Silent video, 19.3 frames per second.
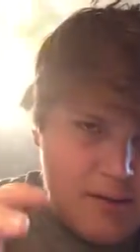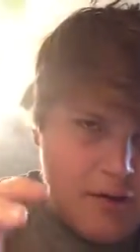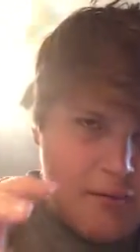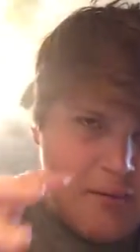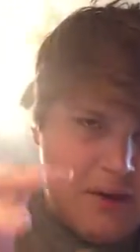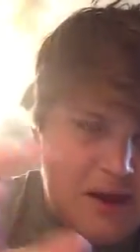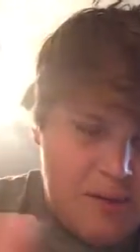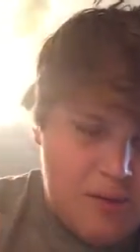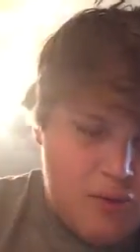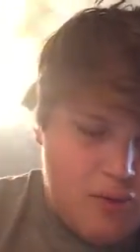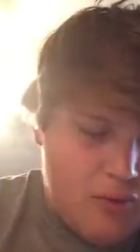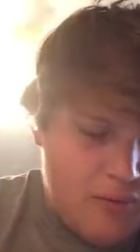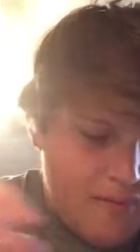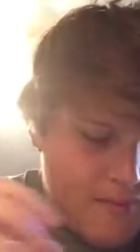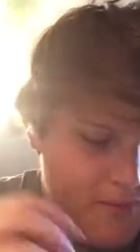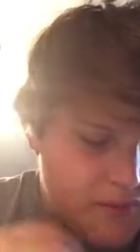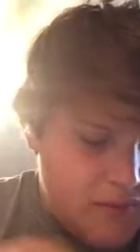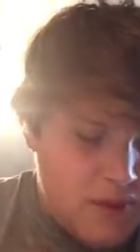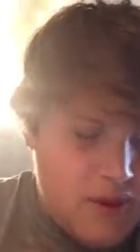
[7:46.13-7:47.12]
about people
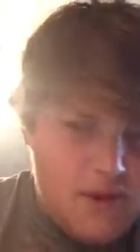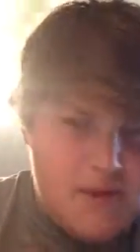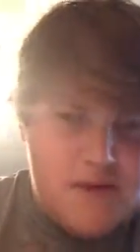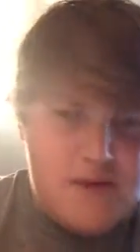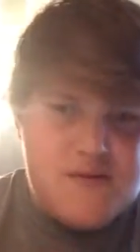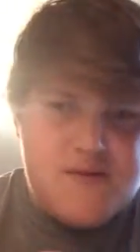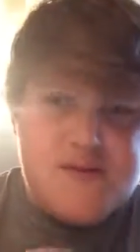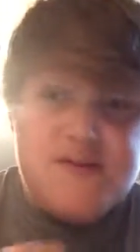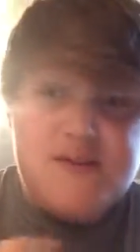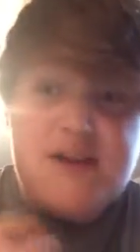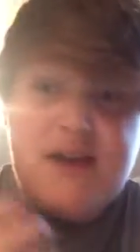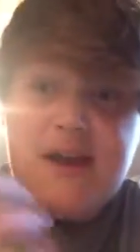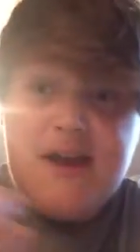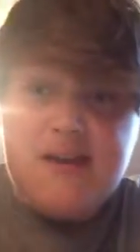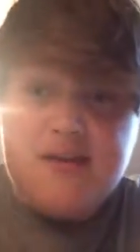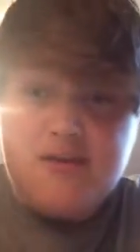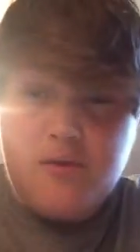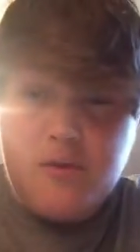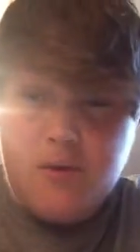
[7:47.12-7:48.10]
and there's this
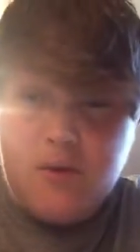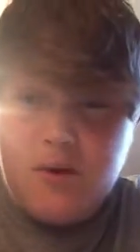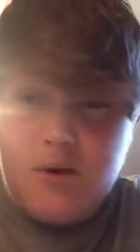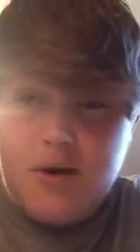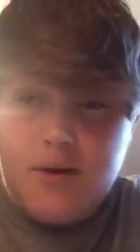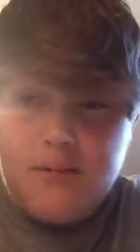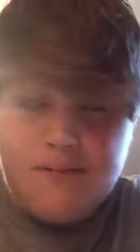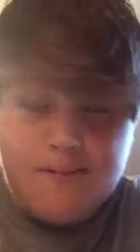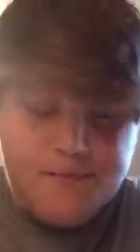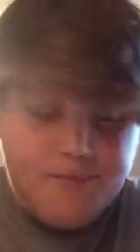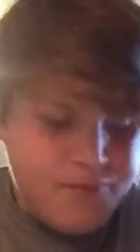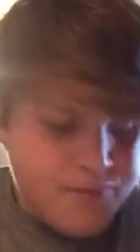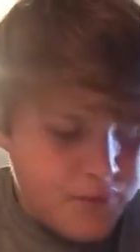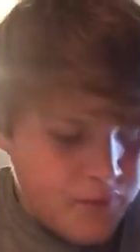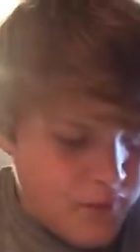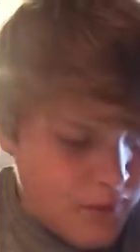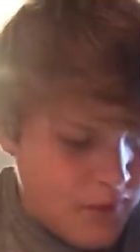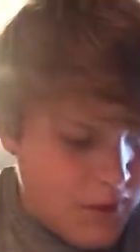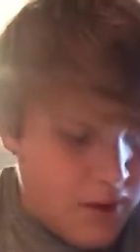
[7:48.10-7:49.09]
gaze going on
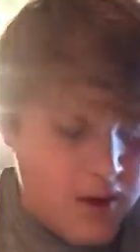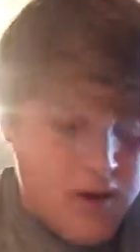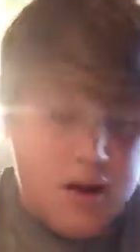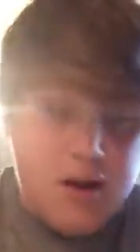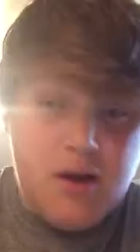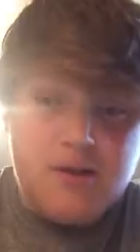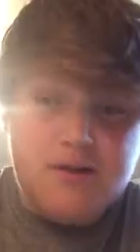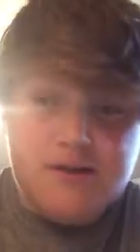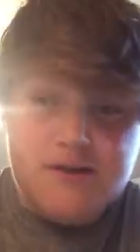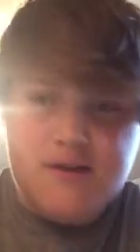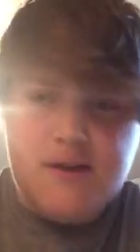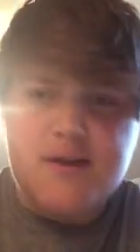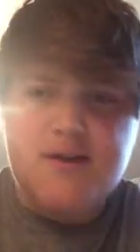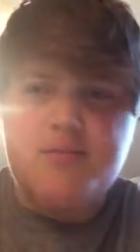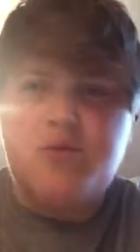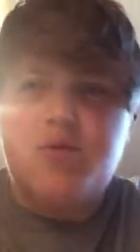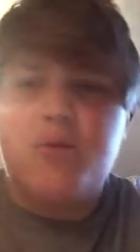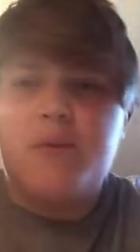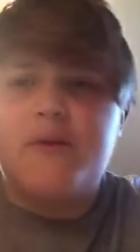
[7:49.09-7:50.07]
and I'll
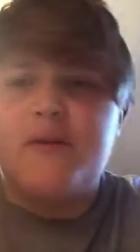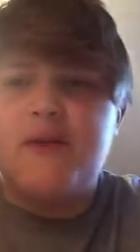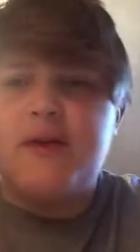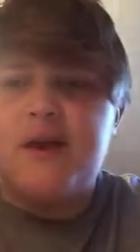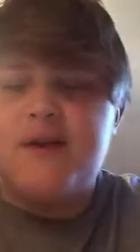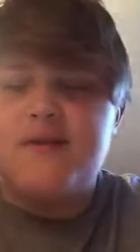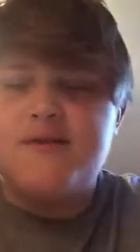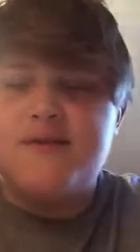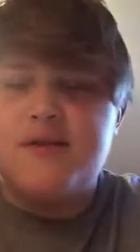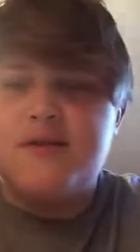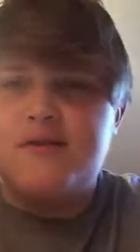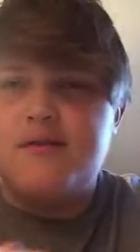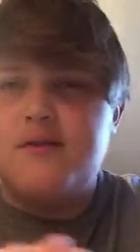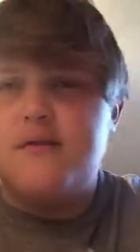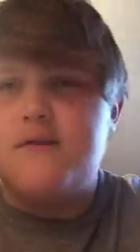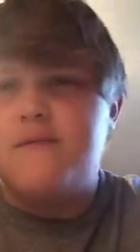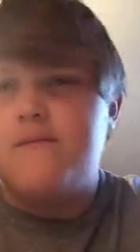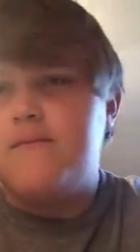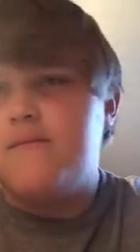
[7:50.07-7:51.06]
discuss more about the gaze in
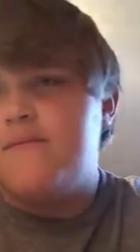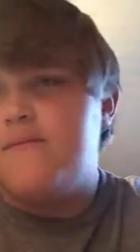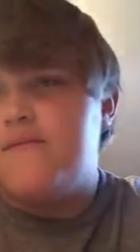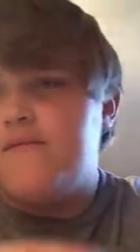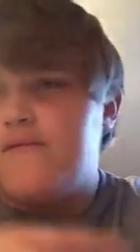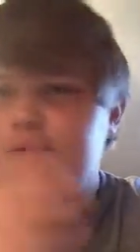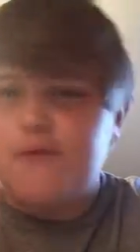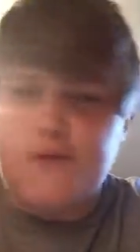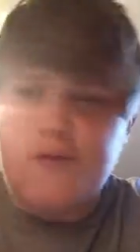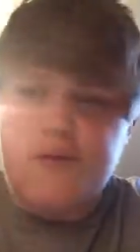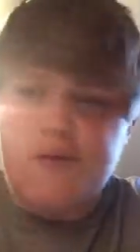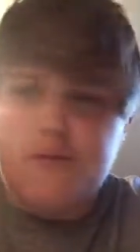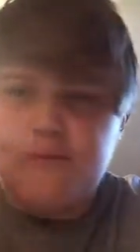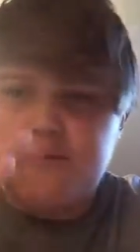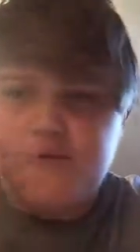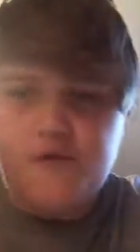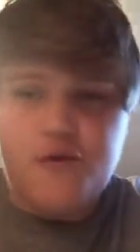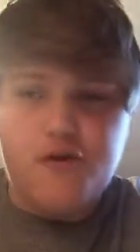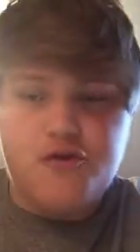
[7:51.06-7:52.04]
a
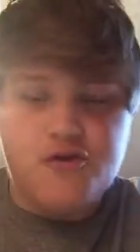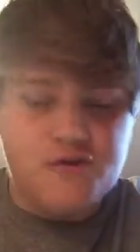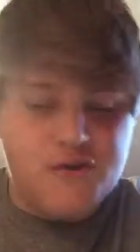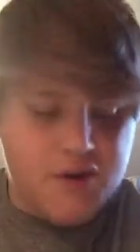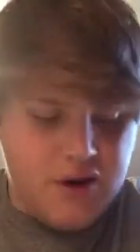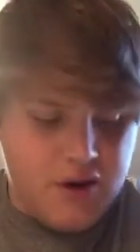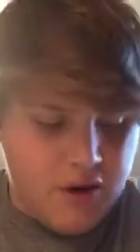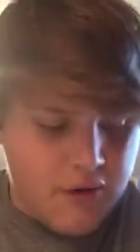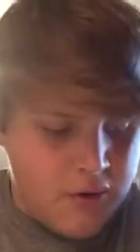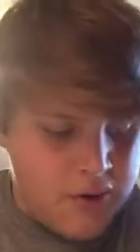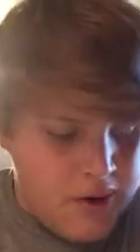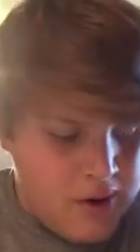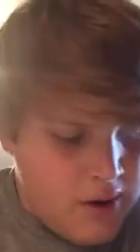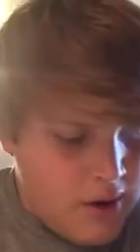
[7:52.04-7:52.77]
further future video